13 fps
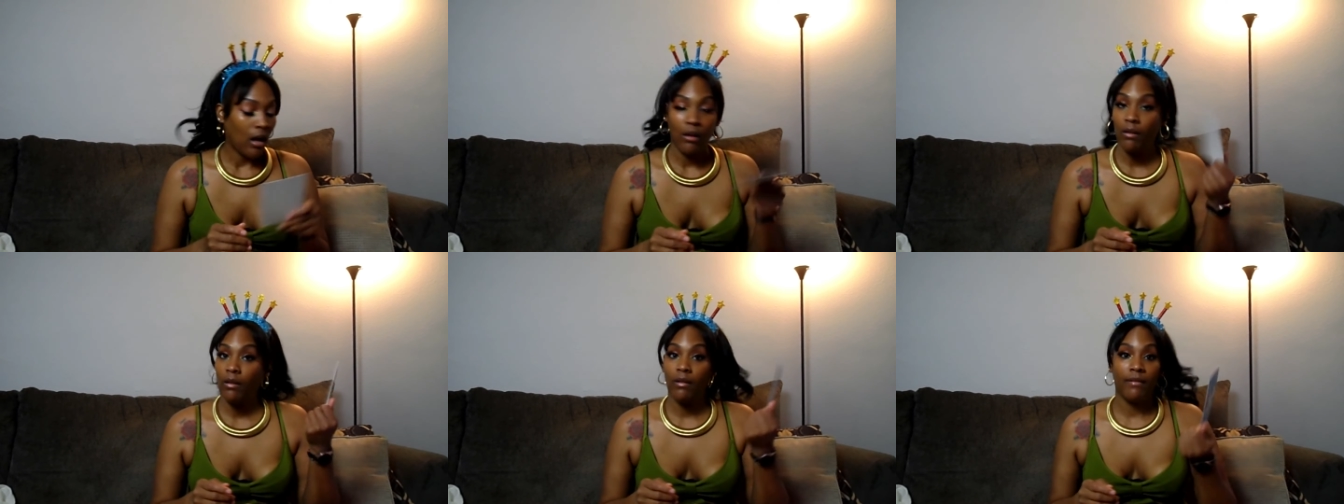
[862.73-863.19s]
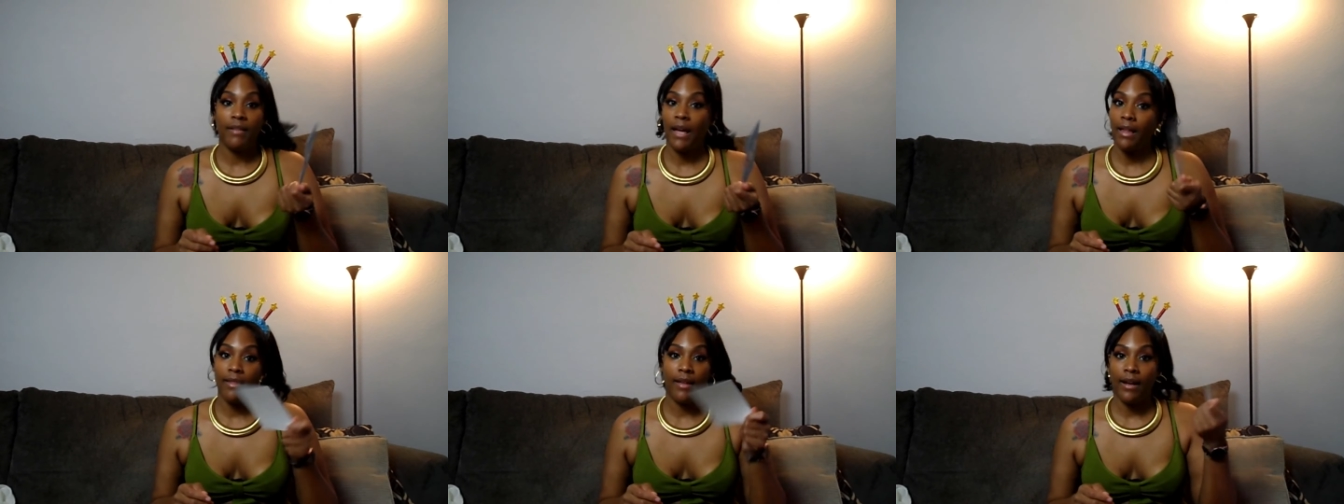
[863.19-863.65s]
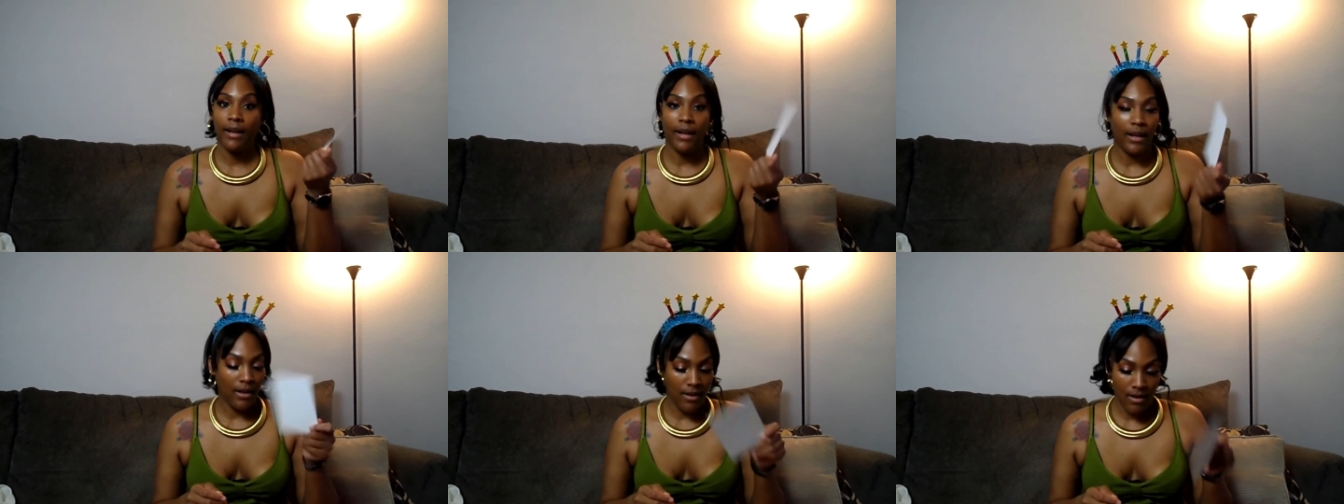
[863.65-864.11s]
I don't know how that
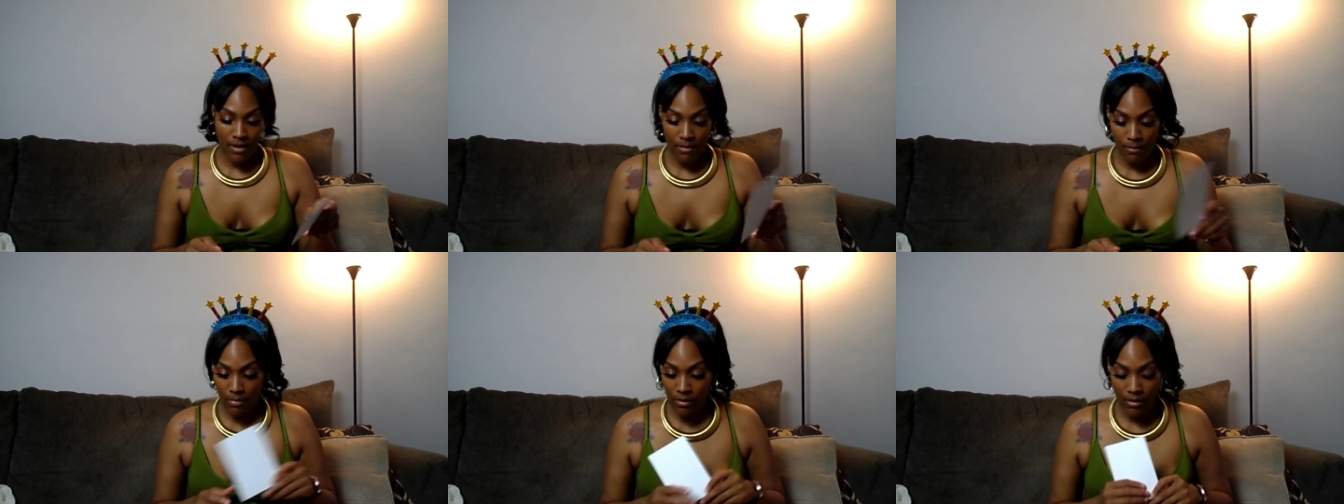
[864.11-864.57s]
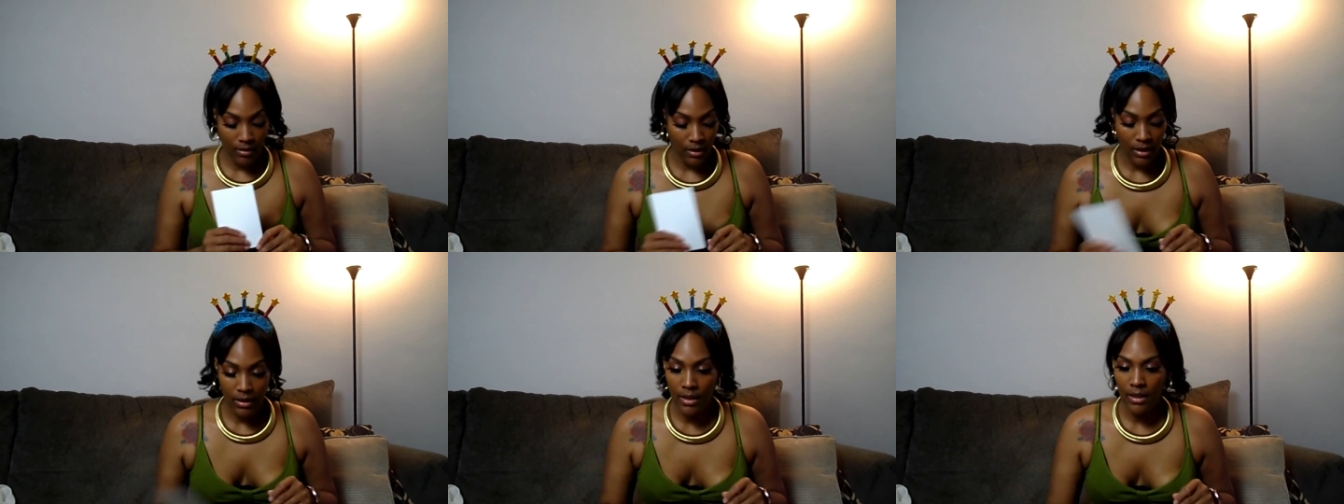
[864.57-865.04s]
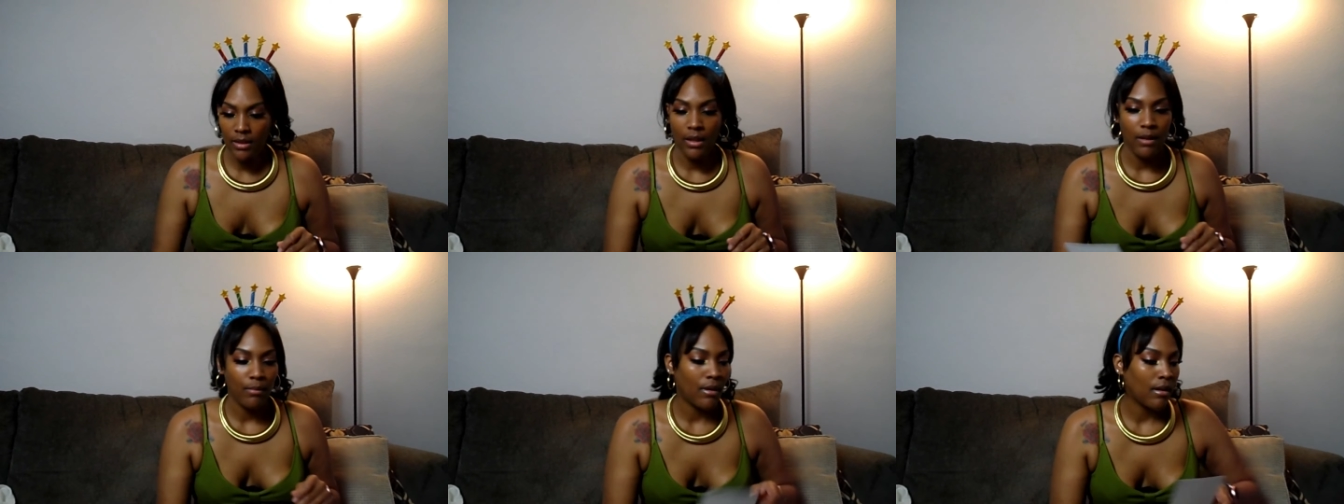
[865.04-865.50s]
got in there, but I think
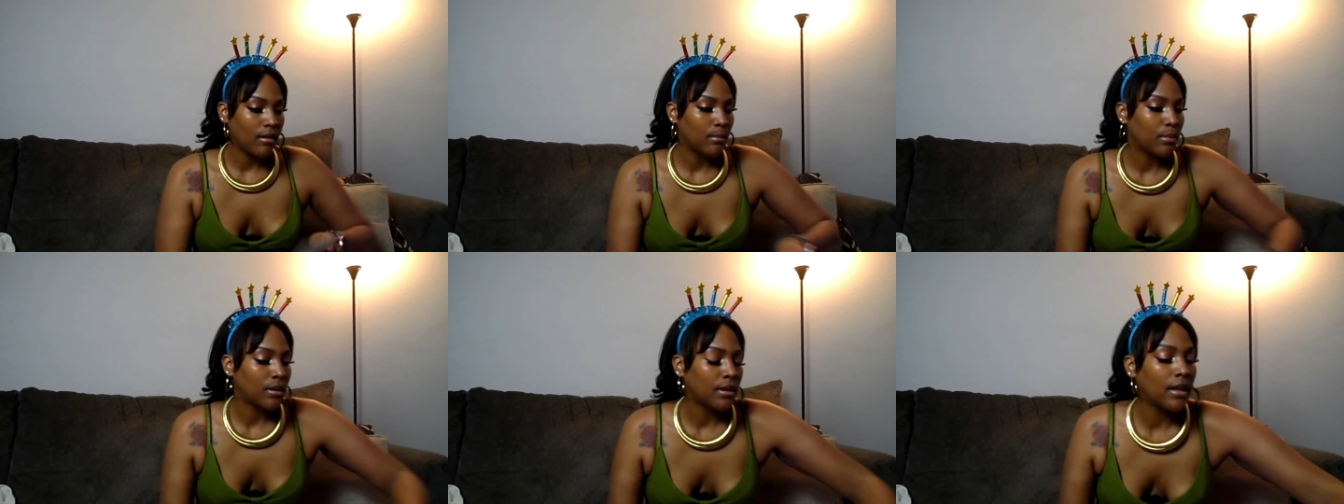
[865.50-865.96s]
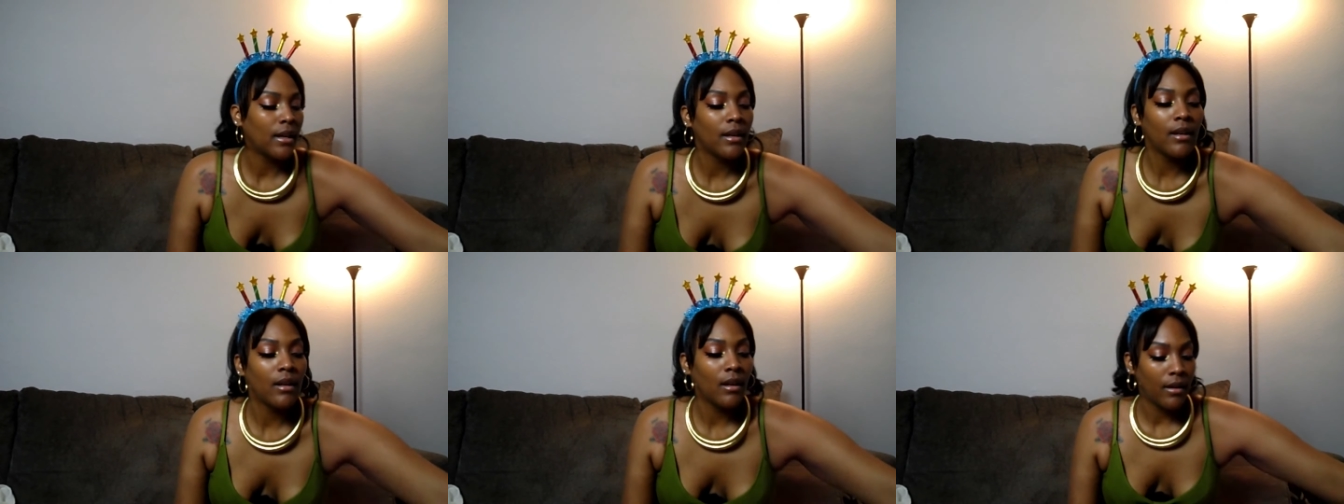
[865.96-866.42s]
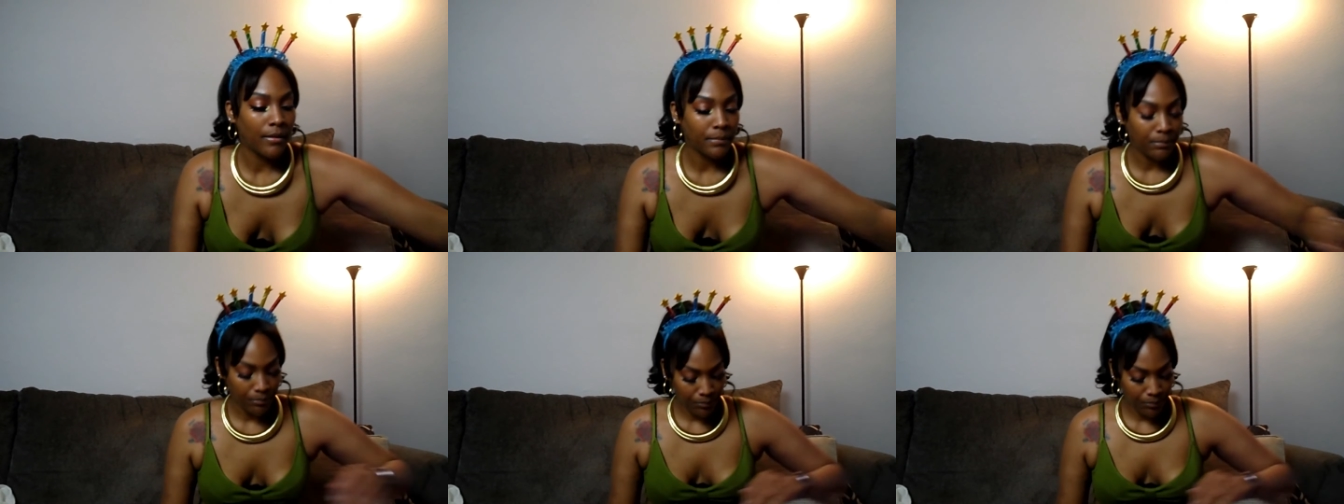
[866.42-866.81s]
they probably put that in there.